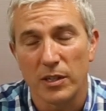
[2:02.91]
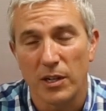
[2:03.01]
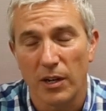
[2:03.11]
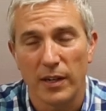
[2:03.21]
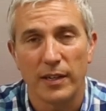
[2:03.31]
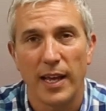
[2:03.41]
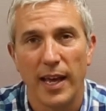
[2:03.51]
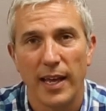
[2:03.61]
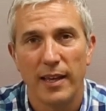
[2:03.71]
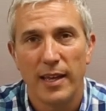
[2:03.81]
to current
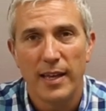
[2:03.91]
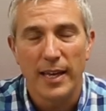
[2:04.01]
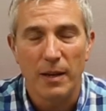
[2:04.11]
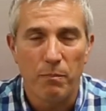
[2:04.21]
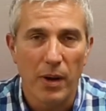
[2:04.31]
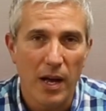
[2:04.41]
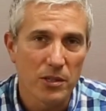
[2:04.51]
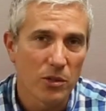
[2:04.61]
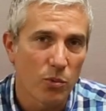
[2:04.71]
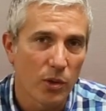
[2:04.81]
day, in
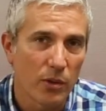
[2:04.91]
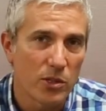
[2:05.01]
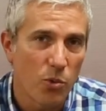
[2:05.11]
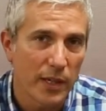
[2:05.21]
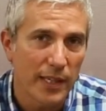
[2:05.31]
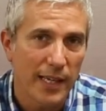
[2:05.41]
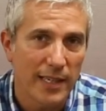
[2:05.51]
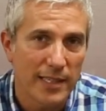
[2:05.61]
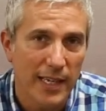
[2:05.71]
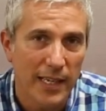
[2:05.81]
Basel World
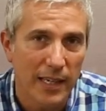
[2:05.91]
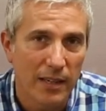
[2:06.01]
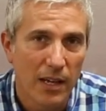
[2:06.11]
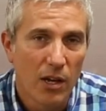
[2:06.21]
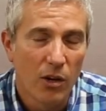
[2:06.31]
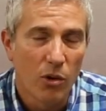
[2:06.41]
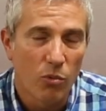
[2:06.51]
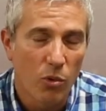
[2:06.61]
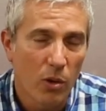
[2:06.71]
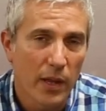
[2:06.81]
2018,
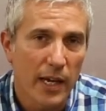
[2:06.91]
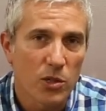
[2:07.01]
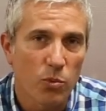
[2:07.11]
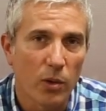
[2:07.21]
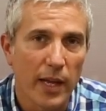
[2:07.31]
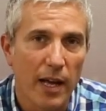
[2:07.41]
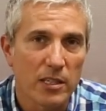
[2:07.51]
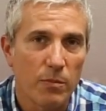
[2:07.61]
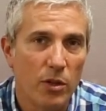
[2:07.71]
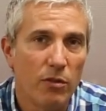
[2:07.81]
Rolex rolled
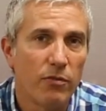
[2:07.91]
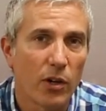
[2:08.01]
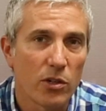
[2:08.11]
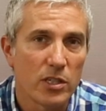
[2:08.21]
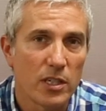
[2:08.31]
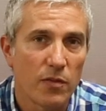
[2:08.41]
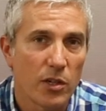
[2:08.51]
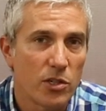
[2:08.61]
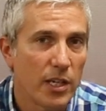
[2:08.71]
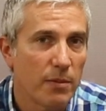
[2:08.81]
out some new versions of their
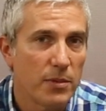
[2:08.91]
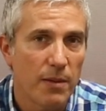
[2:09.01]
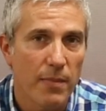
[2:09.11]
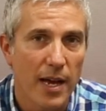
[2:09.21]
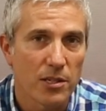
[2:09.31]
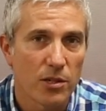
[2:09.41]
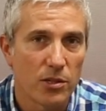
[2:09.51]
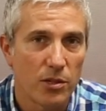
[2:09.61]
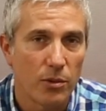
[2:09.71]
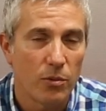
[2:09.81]
GMT Master
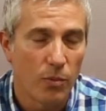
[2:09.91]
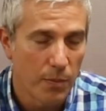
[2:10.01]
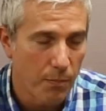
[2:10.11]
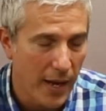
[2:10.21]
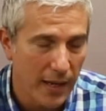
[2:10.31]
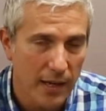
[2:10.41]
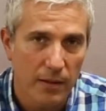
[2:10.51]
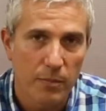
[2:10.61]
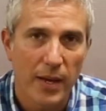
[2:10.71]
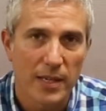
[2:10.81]
2 with
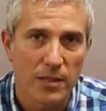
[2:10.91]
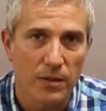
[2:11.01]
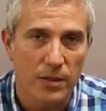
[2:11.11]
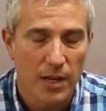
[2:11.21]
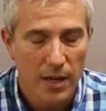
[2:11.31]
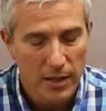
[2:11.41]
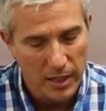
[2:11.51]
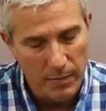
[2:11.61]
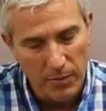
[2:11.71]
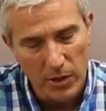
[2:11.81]
bicolored bezels.
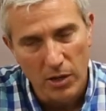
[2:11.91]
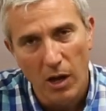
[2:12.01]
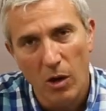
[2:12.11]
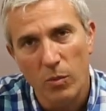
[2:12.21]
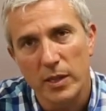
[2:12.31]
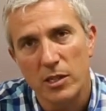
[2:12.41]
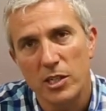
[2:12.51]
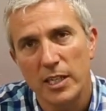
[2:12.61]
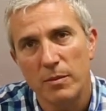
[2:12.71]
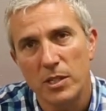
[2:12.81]
You may recall when the
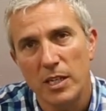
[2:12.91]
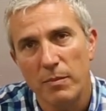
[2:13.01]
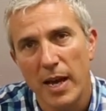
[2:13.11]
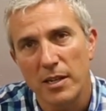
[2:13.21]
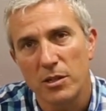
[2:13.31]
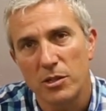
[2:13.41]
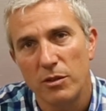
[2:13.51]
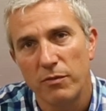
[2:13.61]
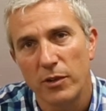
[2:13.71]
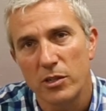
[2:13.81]
GMT Master
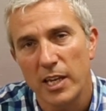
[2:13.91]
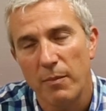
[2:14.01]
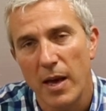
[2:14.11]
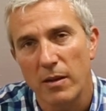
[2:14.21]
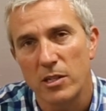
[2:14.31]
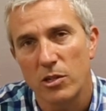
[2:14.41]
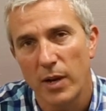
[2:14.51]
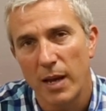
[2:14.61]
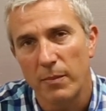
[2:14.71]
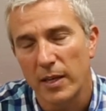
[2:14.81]
2 first came out in
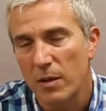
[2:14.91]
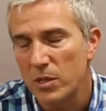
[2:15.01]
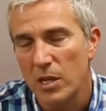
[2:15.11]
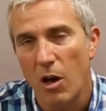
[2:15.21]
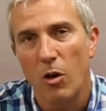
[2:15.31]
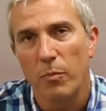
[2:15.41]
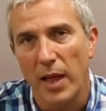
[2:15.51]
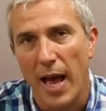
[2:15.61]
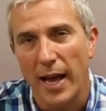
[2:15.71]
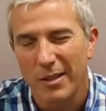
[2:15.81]
ceramic, it was all
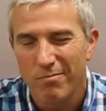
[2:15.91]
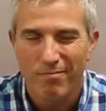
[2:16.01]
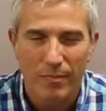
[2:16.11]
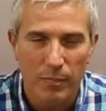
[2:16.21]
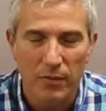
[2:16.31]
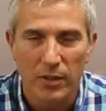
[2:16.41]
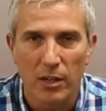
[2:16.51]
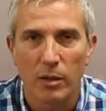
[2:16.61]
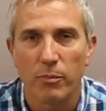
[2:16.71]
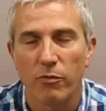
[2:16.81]
black. Bit of an
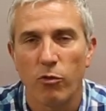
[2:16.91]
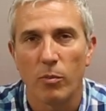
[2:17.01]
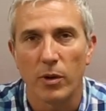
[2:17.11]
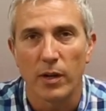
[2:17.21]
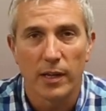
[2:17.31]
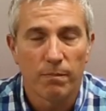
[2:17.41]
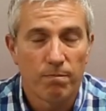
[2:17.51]
underperformer.